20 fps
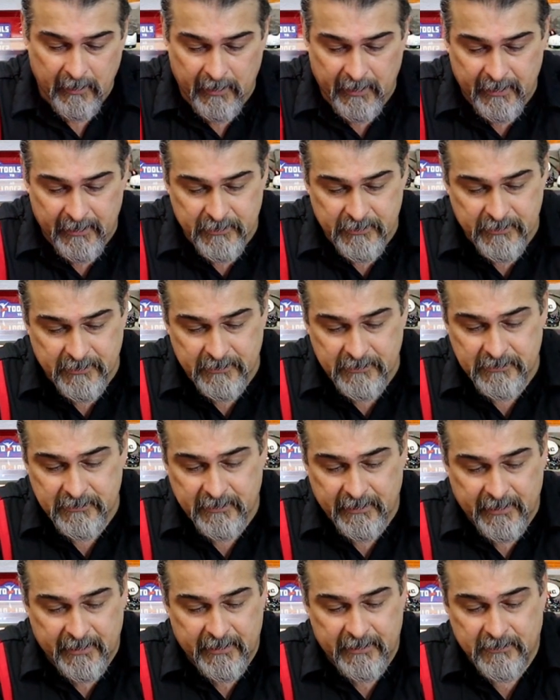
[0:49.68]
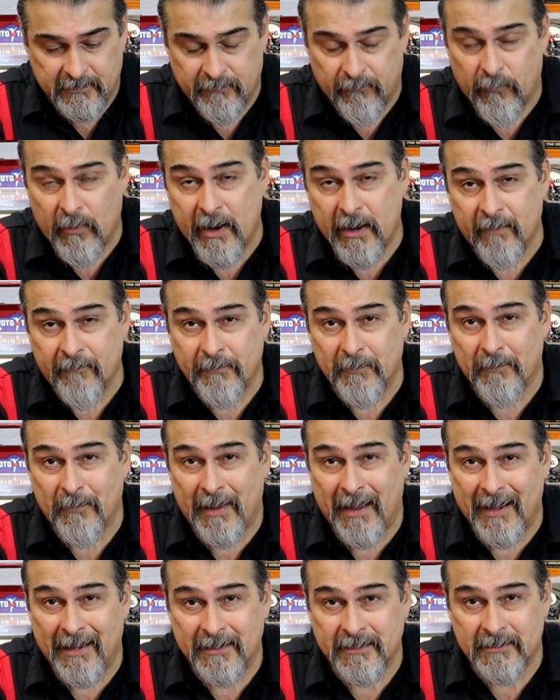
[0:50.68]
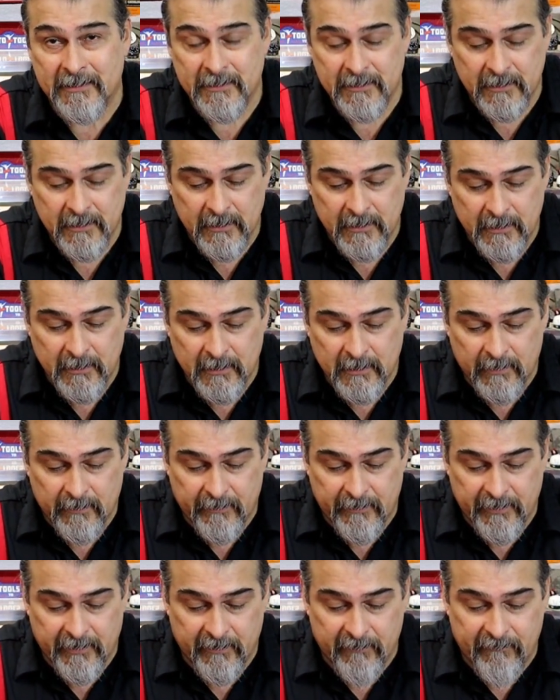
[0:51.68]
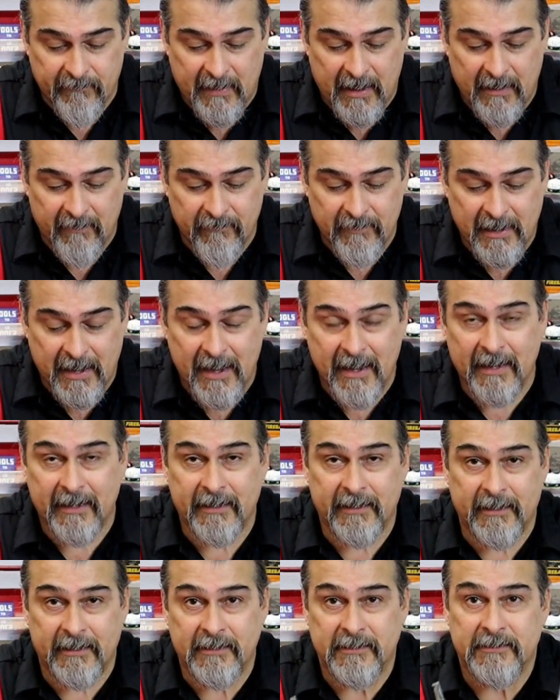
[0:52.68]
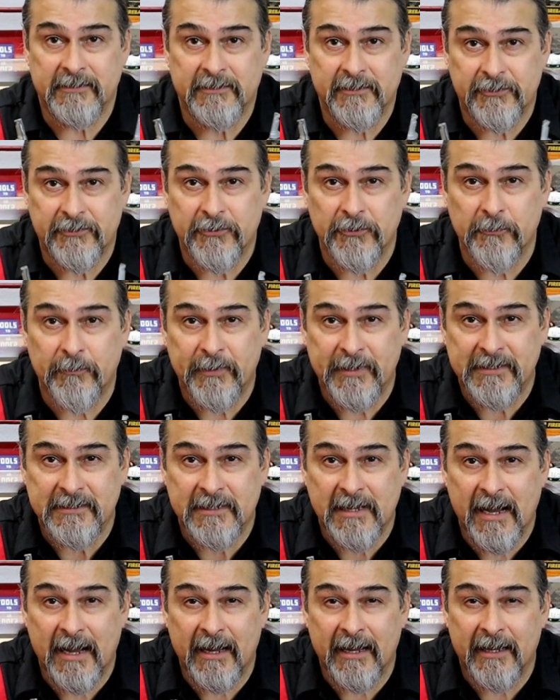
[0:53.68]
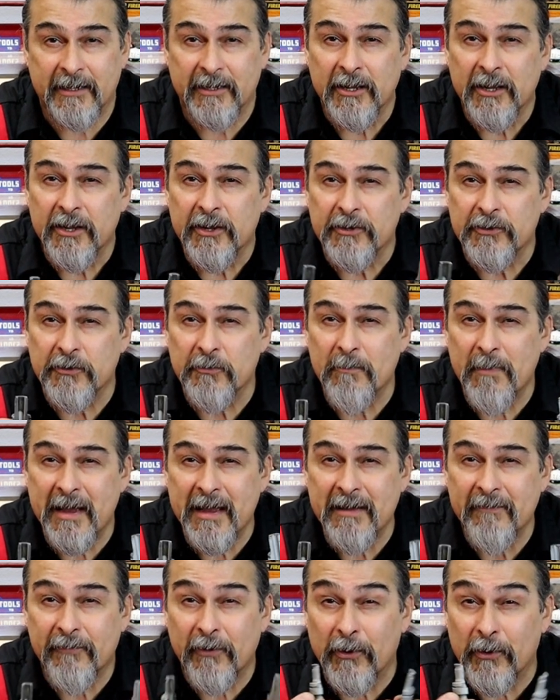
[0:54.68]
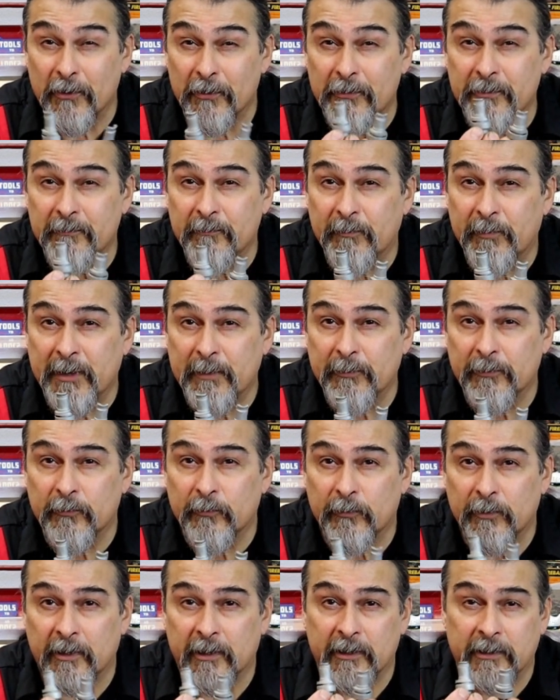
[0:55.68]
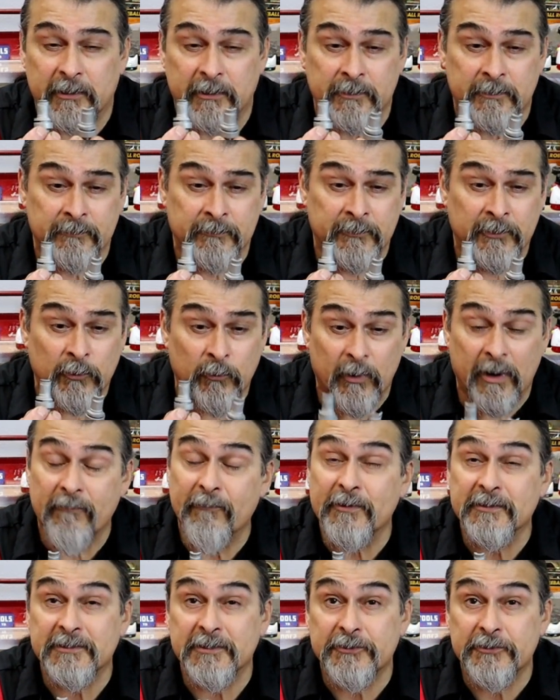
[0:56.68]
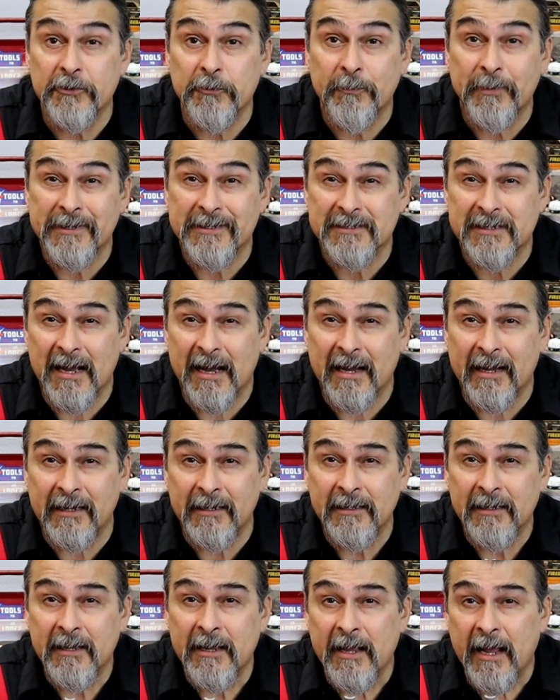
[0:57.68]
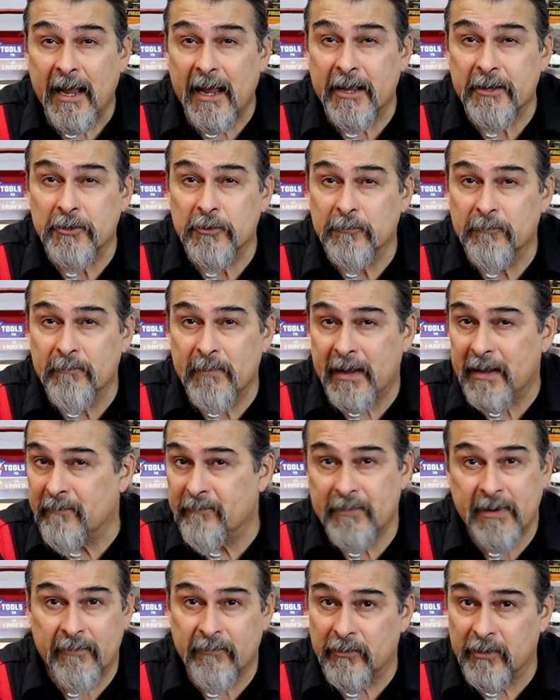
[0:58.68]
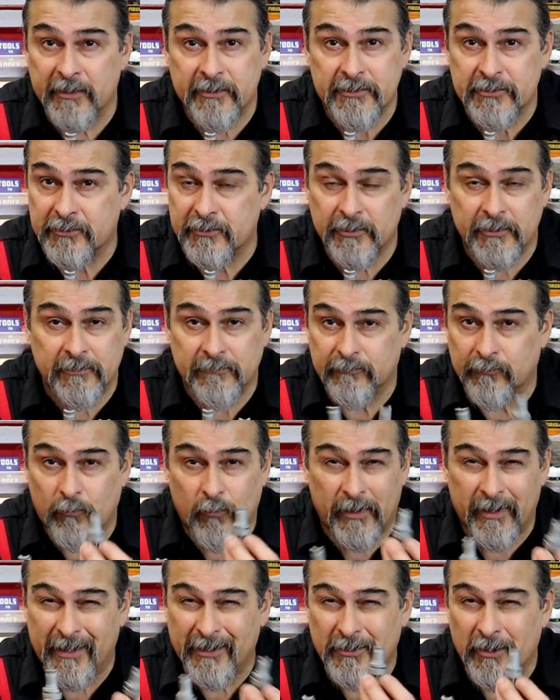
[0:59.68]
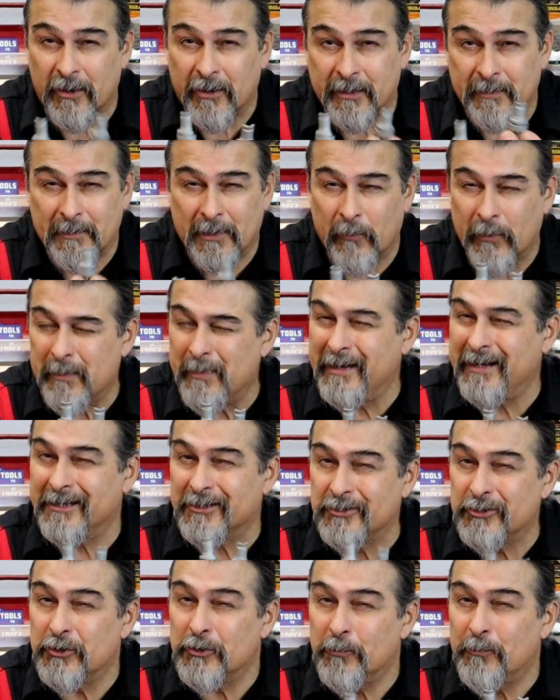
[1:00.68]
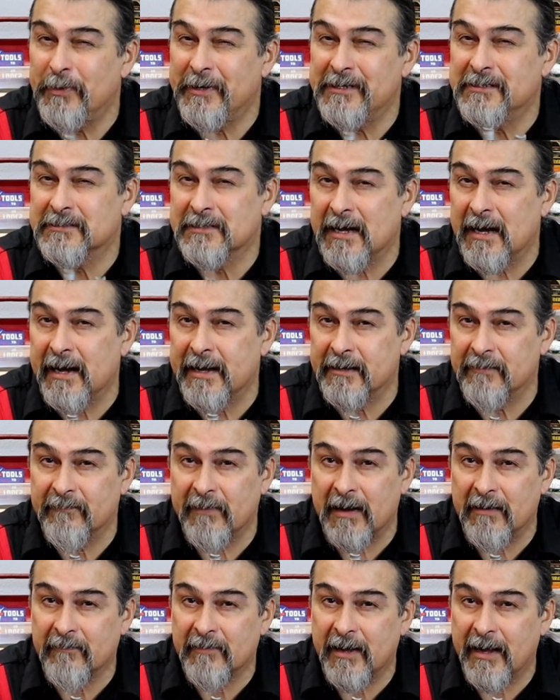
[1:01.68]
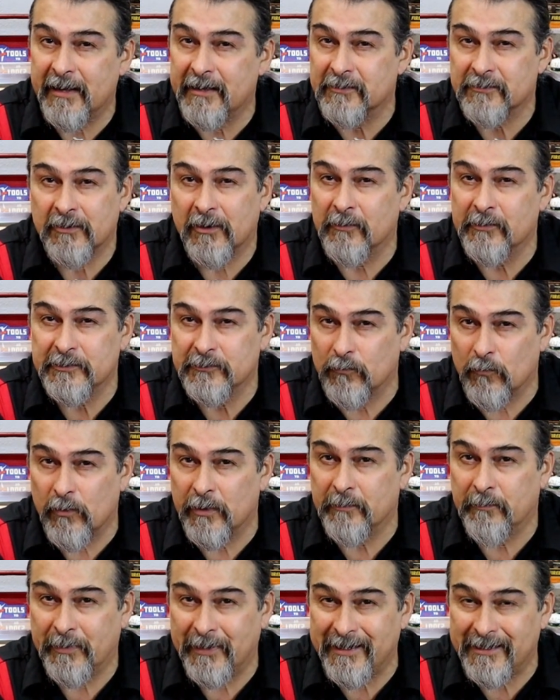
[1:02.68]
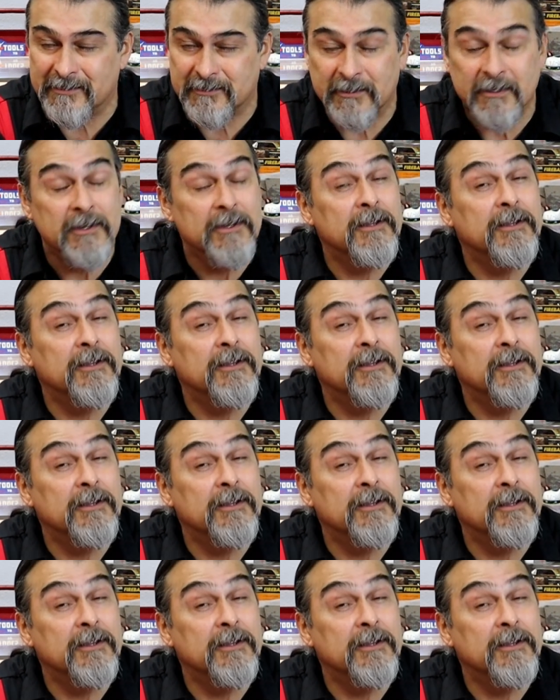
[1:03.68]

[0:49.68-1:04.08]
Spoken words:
engines is right off the bat, the valve guide is a two-piece guide. You may have heard people reference a two-piece guide, and you may have never understood, what are they talking about? What do you mean a two-piece guide? A valve guide is always one piece.